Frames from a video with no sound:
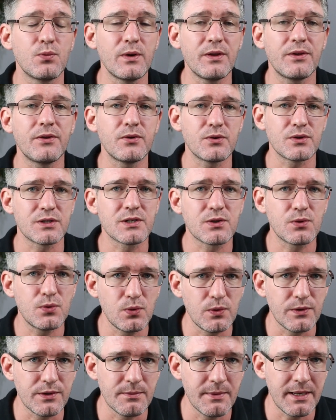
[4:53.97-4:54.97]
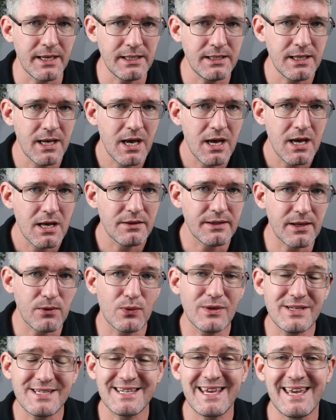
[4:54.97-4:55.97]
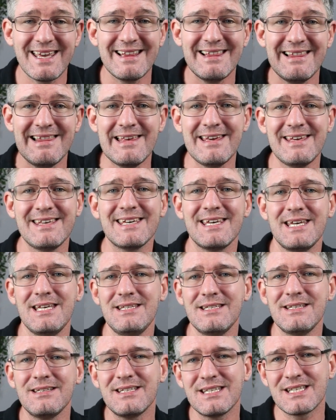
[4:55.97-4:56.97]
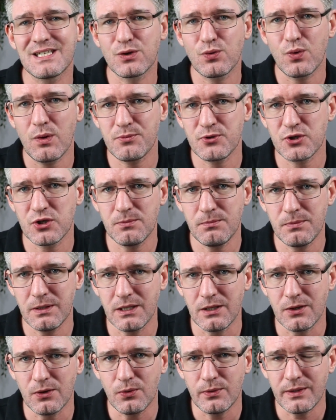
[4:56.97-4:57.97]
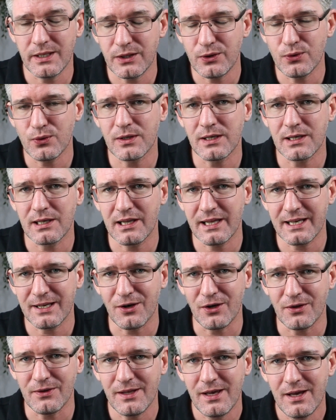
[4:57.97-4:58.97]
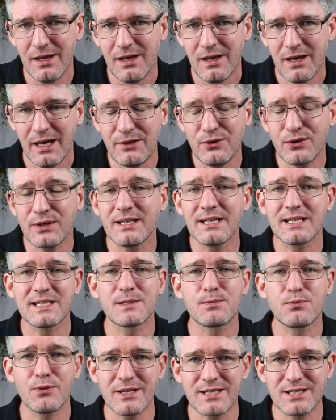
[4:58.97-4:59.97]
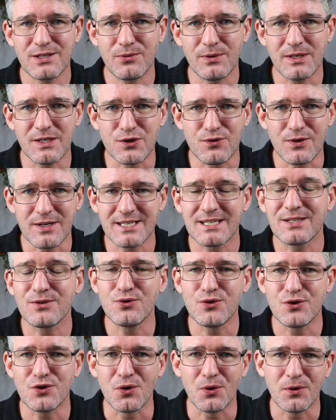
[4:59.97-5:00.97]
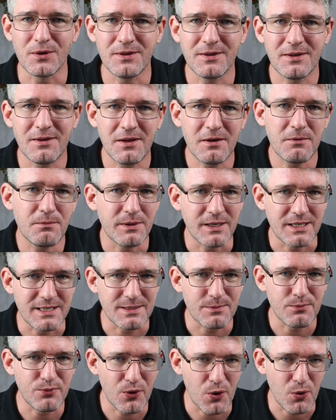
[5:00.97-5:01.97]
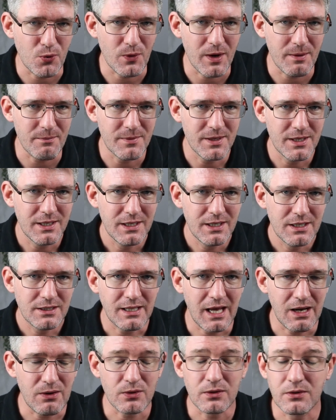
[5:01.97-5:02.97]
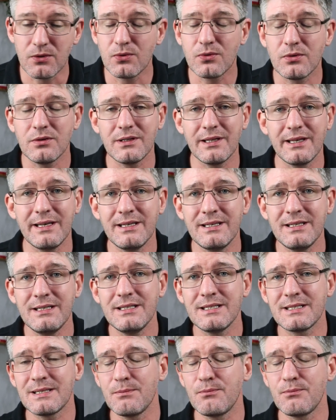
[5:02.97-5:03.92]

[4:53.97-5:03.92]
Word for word: with your school domain, there is a link in the description below that you can click on and you can express your interest to join their beta program. Now, Google is